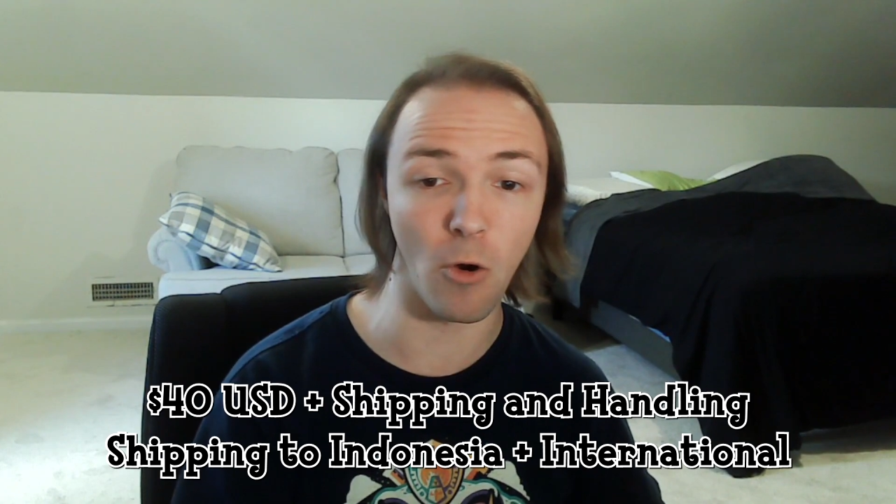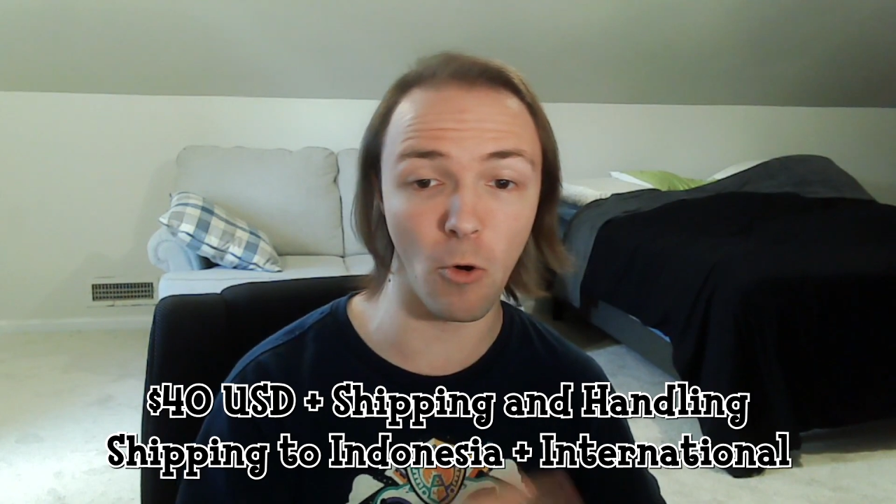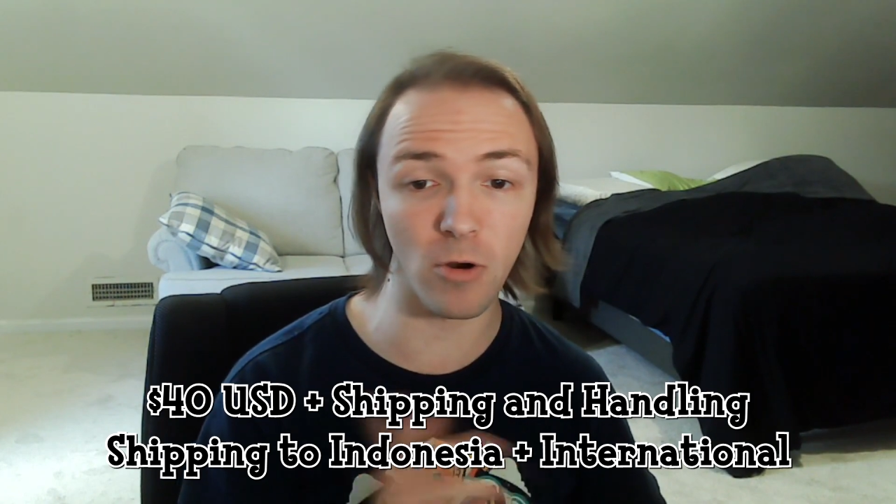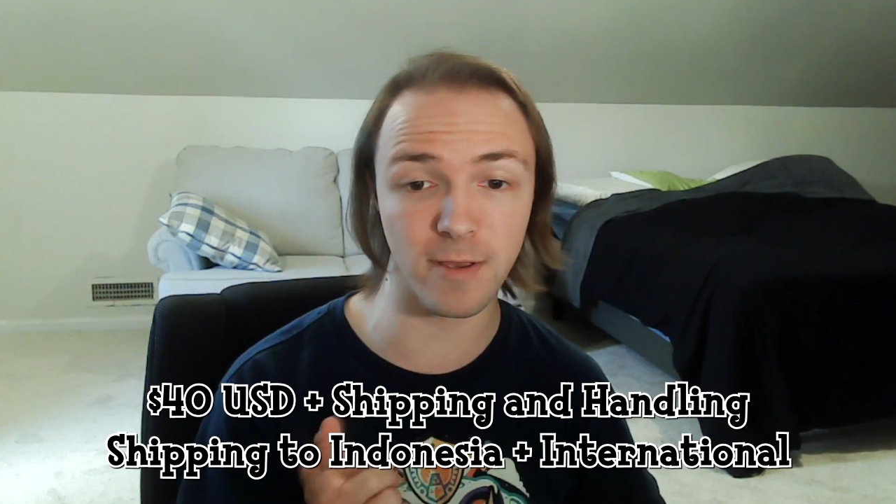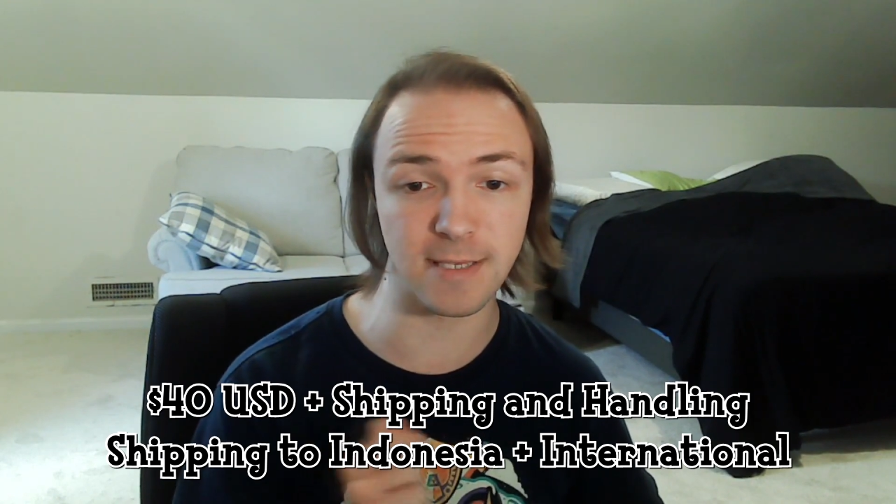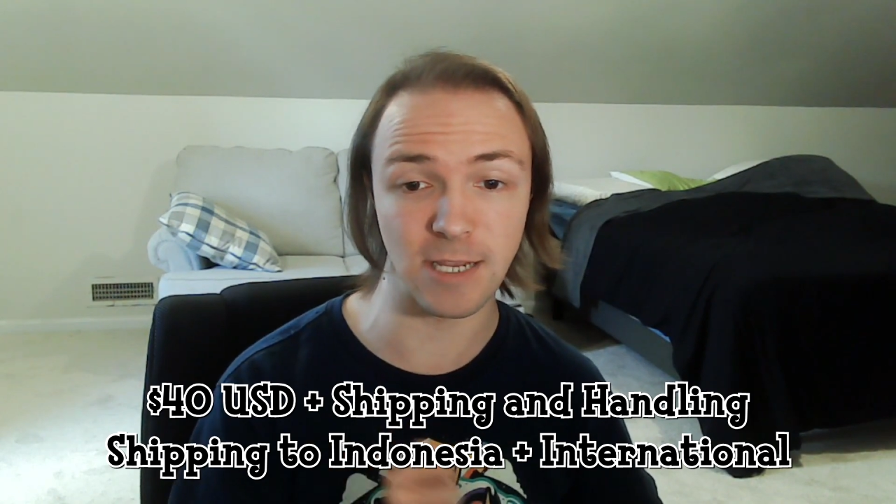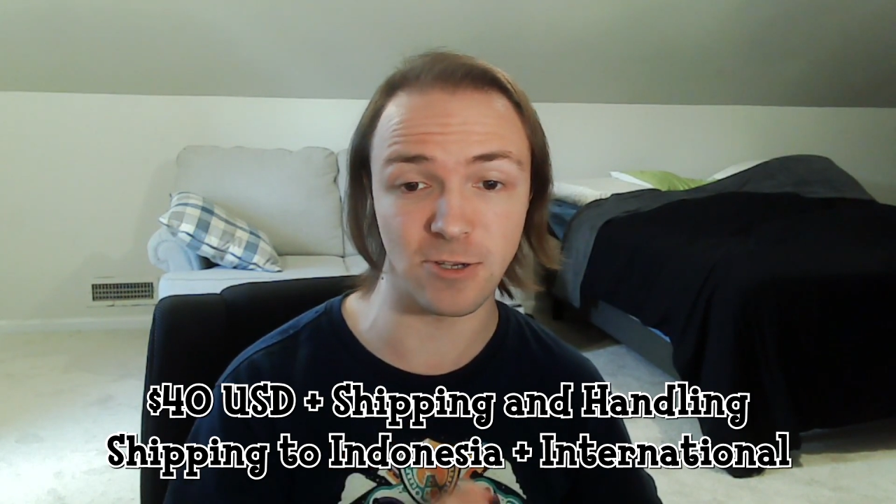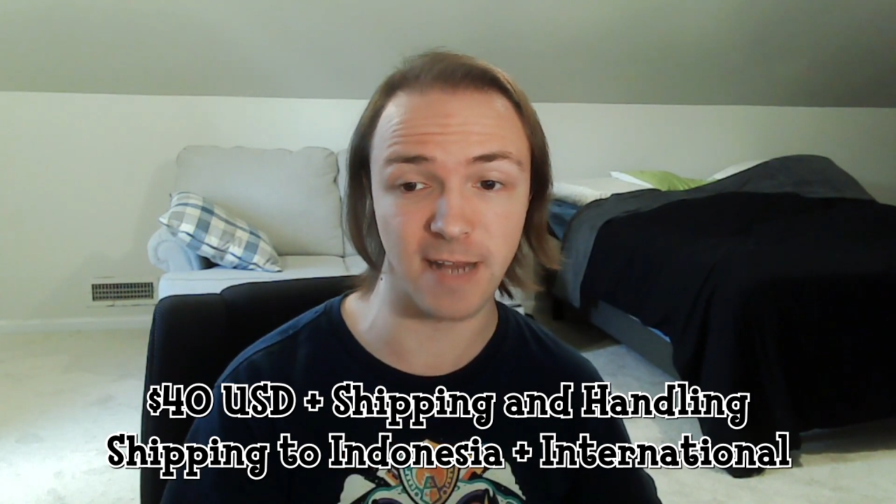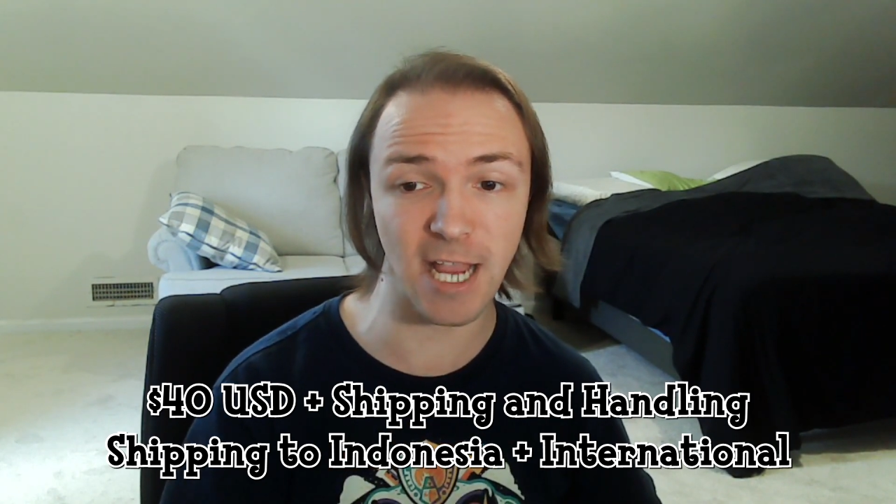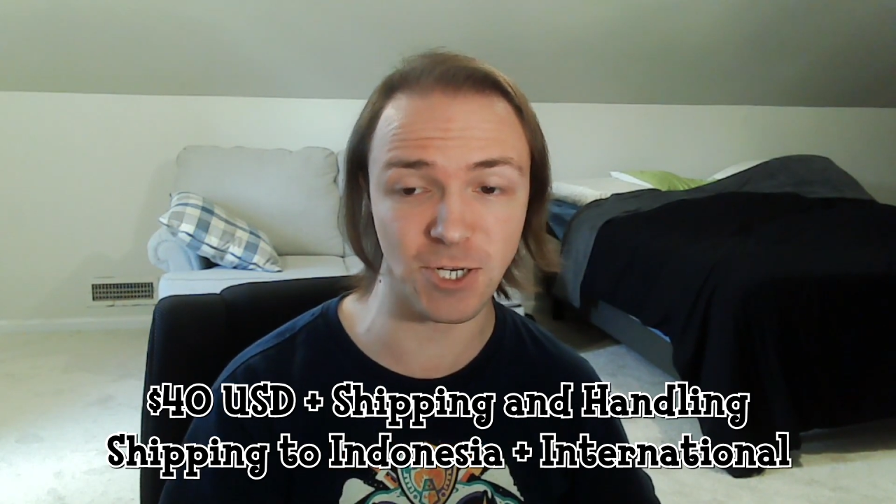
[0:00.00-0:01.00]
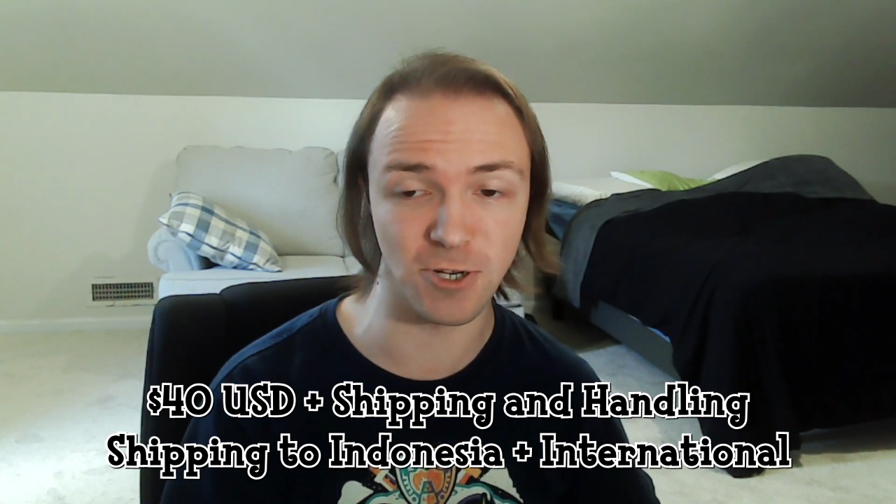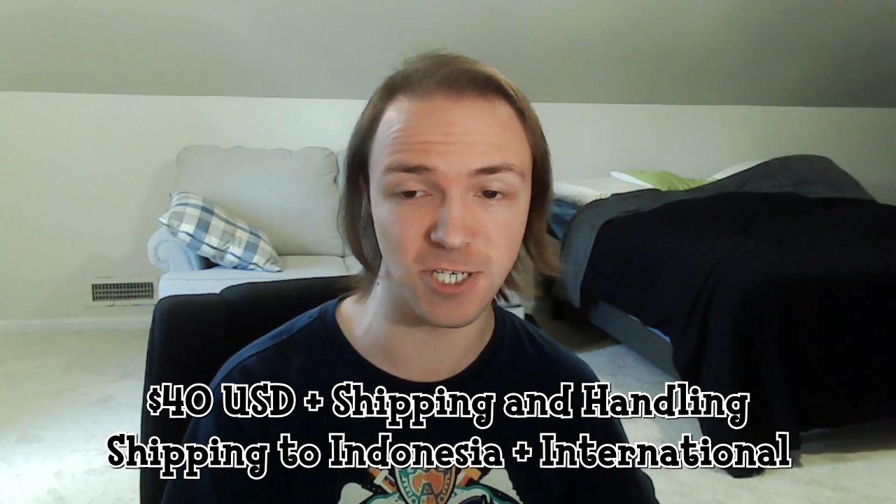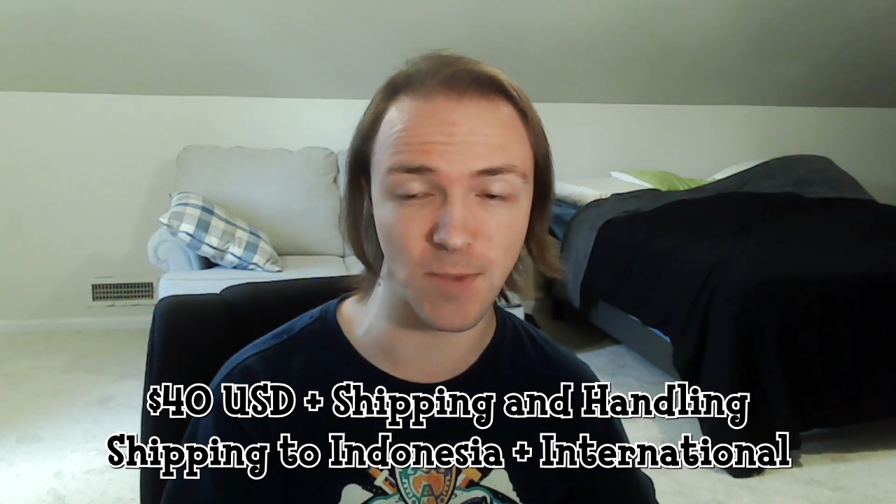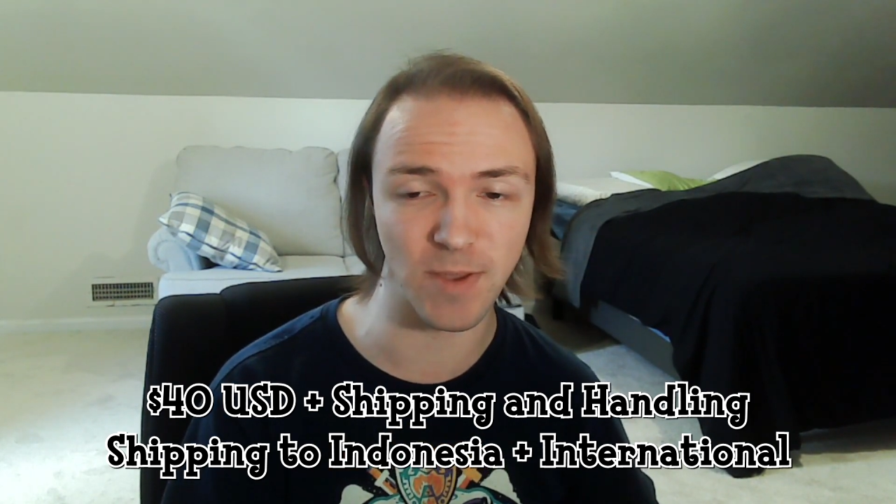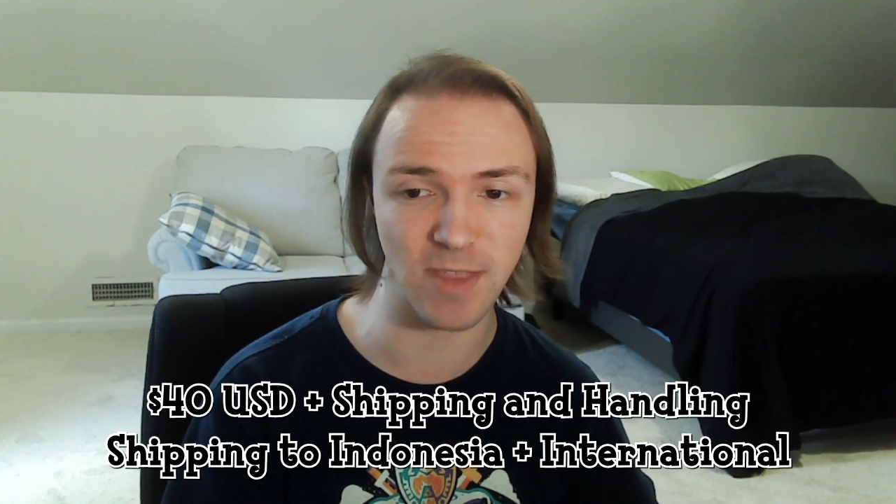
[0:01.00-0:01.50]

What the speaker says: or there's international shipping